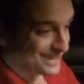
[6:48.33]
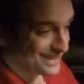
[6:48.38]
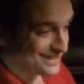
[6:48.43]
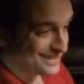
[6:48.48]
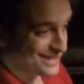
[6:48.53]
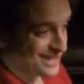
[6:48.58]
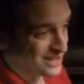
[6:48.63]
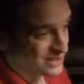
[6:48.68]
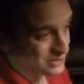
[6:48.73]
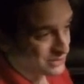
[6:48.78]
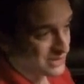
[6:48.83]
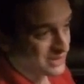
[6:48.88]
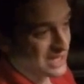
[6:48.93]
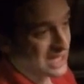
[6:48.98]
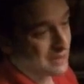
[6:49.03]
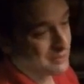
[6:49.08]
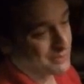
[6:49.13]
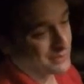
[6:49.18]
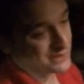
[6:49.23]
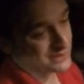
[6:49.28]
Not only
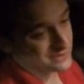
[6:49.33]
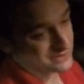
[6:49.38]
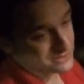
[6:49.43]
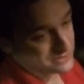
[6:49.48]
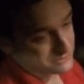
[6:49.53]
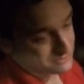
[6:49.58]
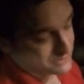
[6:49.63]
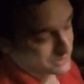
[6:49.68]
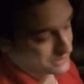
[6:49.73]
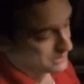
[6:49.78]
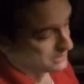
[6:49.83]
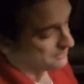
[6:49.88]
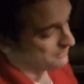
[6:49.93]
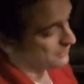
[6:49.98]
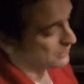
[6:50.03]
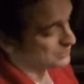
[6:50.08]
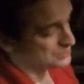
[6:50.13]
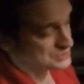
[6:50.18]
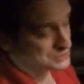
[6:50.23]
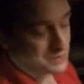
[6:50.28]
that, but
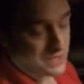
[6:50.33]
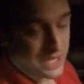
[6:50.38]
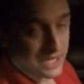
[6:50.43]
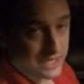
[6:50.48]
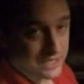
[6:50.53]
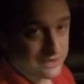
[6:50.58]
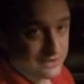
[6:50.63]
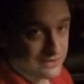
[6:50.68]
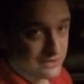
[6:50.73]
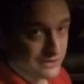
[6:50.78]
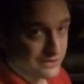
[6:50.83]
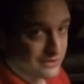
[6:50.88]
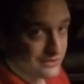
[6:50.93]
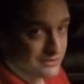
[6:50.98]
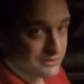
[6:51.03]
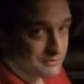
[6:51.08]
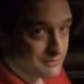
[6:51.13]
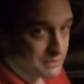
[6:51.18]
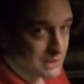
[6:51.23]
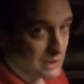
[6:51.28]
Volkswagen just
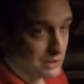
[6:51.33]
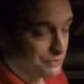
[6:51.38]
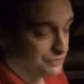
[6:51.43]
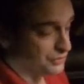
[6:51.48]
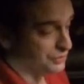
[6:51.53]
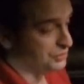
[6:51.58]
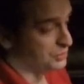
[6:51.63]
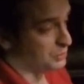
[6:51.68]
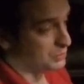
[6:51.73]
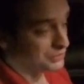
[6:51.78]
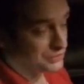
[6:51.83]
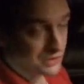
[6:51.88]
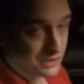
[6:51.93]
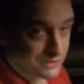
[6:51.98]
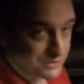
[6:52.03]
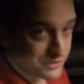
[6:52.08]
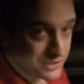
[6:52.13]
blows the doors off